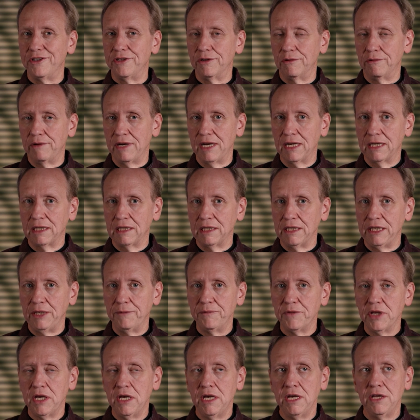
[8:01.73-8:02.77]
directly.
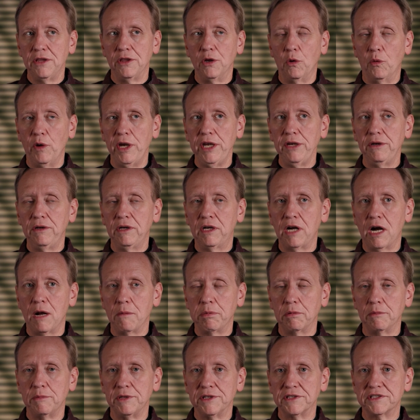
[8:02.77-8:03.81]
The way you can
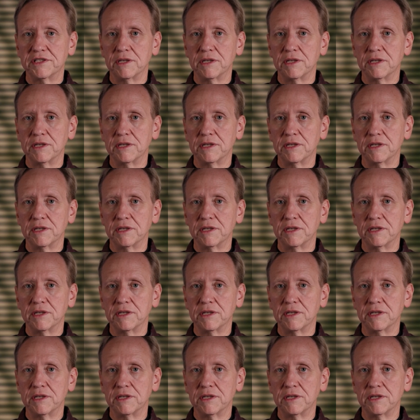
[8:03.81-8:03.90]
compliment